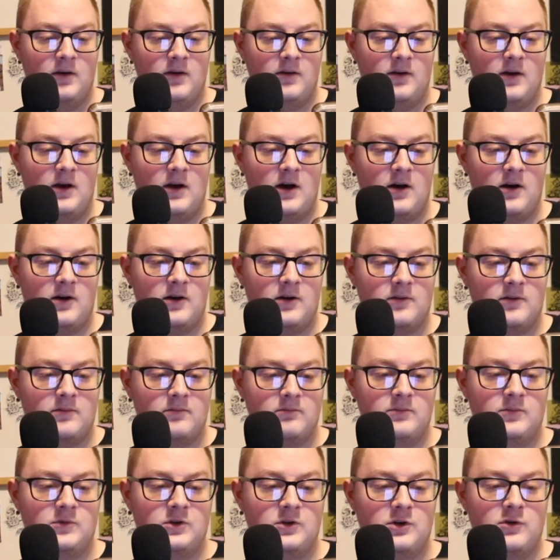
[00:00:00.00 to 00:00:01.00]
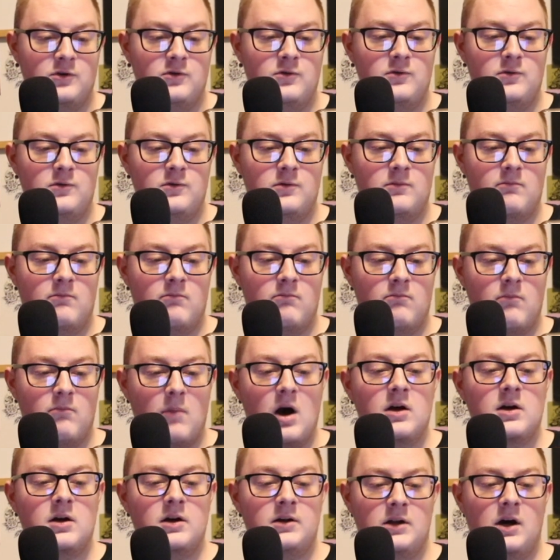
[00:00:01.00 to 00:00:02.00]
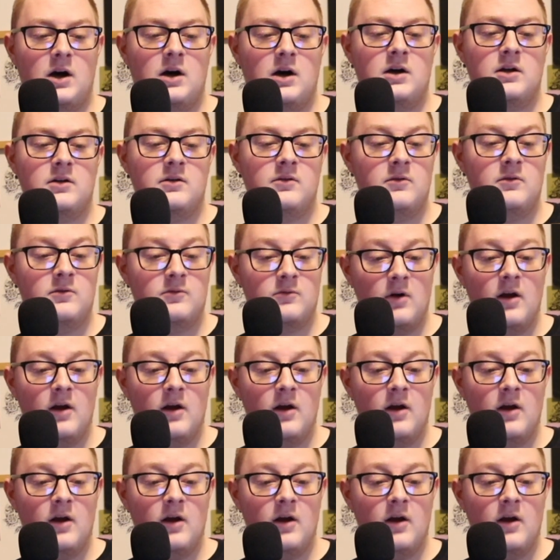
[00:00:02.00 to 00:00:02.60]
to Magadan,